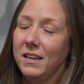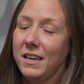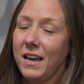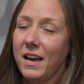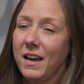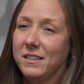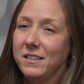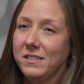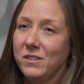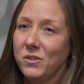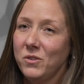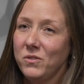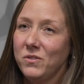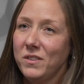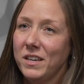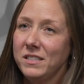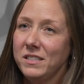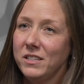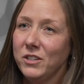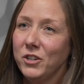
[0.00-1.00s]
Yeah, so
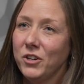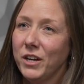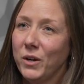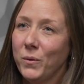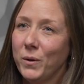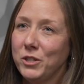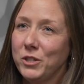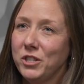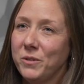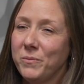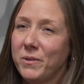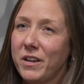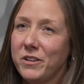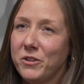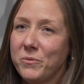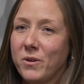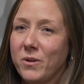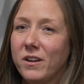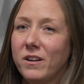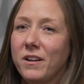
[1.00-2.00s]
that's a great question. I'm glad
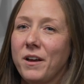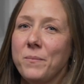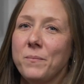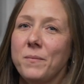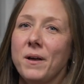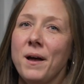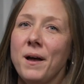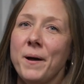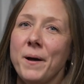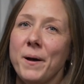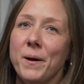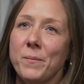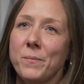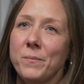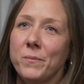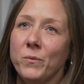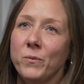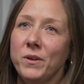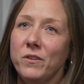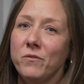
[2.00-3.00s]
you brought it up.
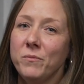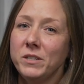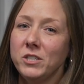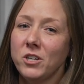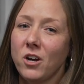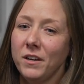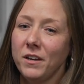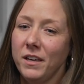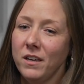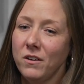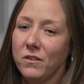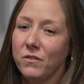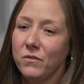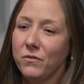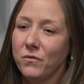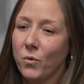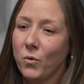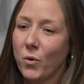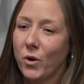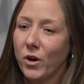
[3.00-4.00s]
We've been talking
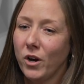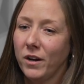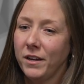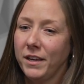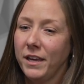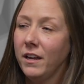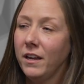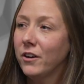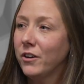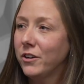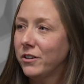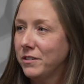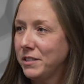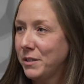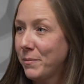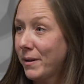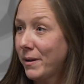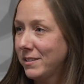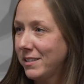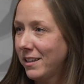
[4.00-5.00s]
for years
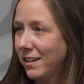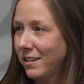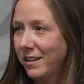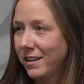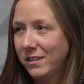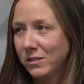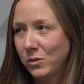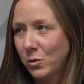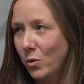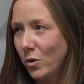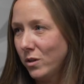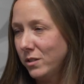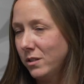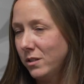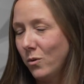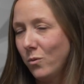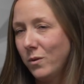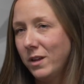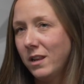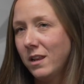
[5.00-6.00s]
about a second high school.
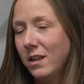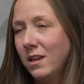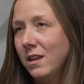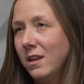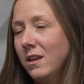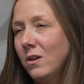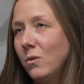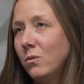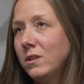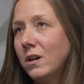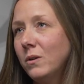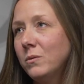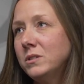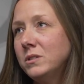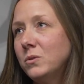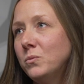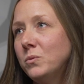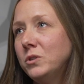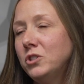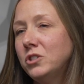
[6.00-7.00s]
So when that was
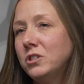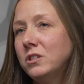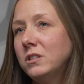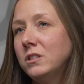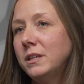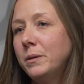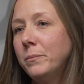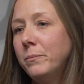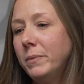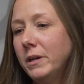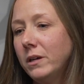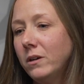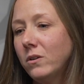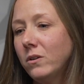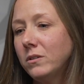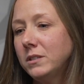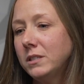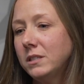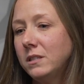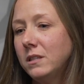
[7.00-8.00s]
originally
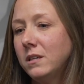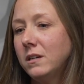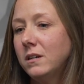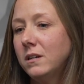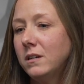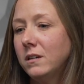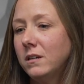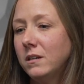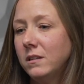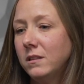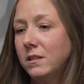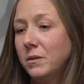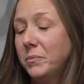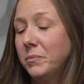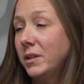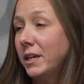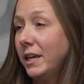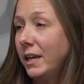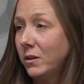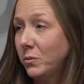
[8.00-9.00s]
built, the
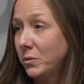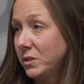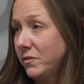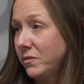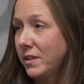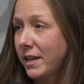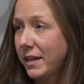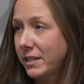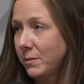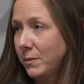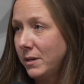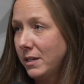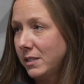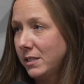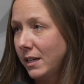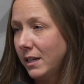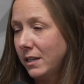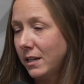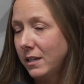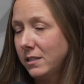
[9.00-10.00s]
plan was for that to be a
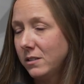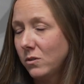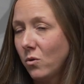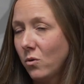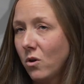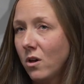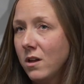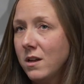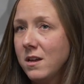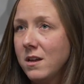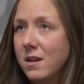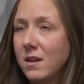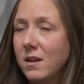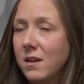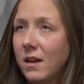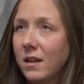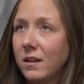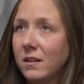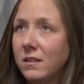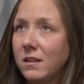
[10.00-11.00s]
second high school.
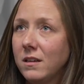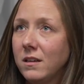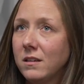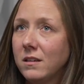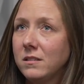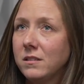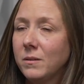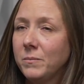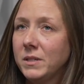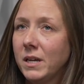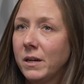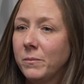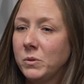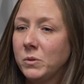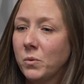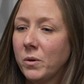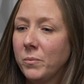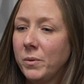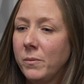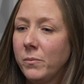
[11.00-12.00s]
And I think
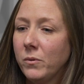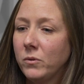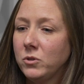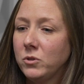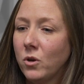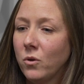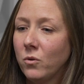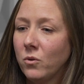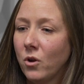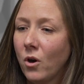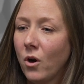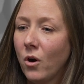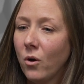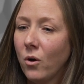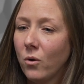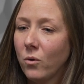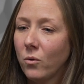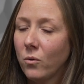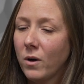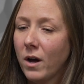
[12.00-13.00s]
sometimes what people don't
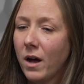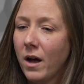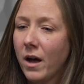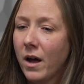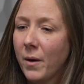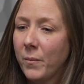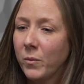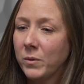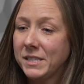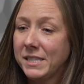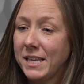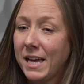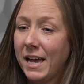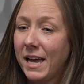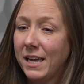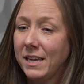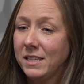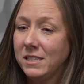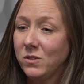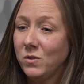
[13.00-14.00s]
know was
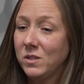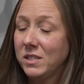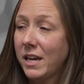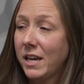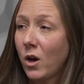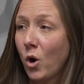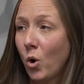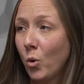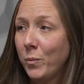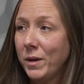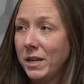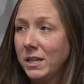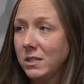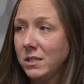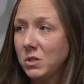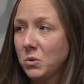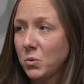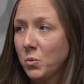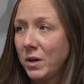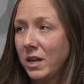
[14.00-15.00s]
that as soon as that
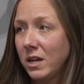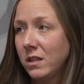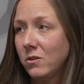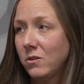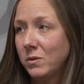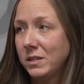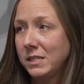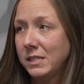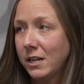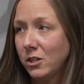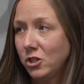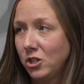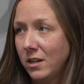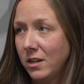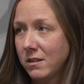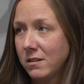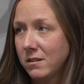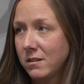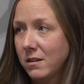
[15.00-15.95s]
opened, we hit the recession.